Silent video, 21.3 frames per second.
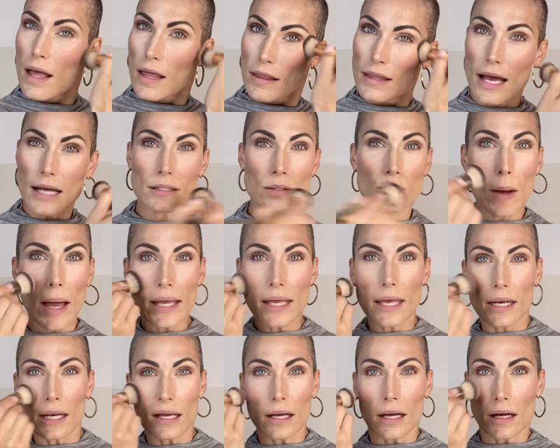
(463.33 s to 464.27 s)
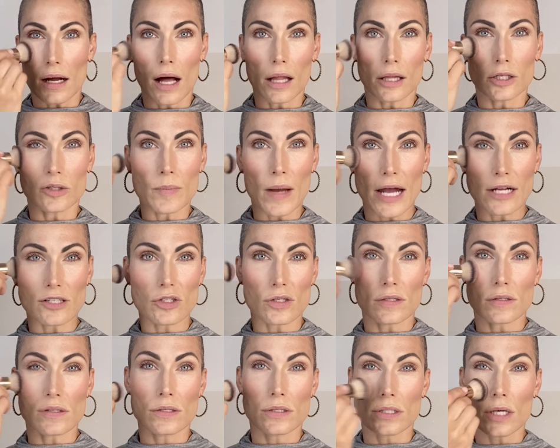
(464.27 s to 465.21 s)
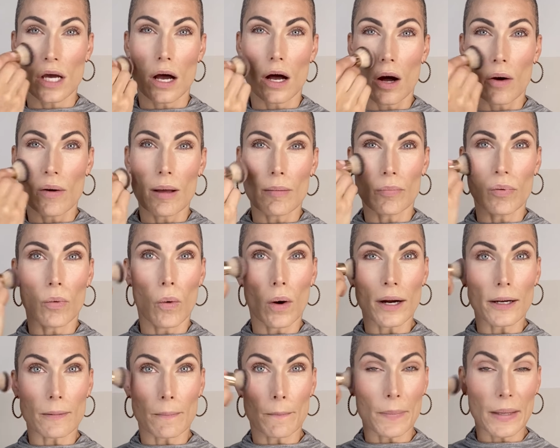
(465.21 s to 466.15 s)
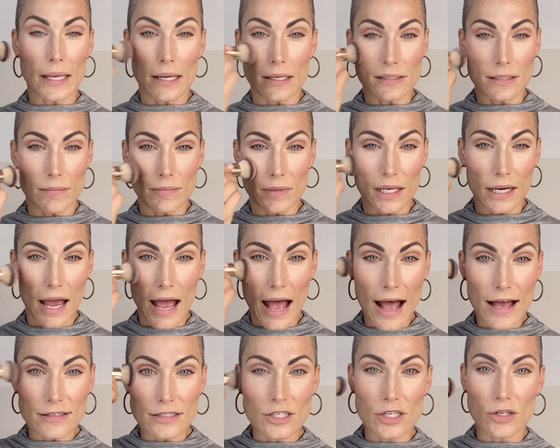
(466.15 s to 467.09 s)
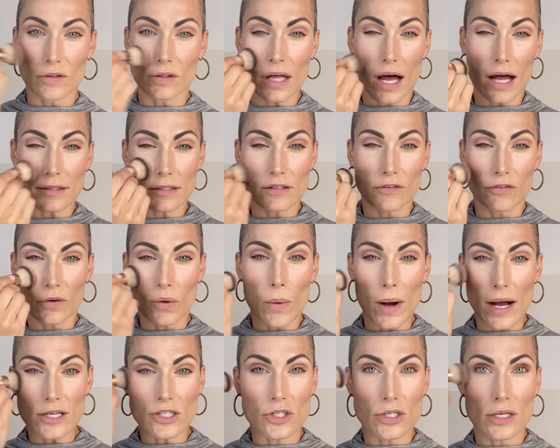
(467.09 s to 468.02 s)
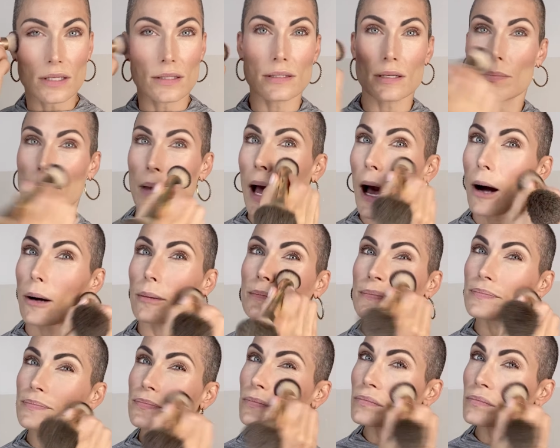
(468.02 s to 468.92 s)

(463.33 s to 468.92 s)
that's why getting a color match is so important, because I'm gonna ask you lots of questions about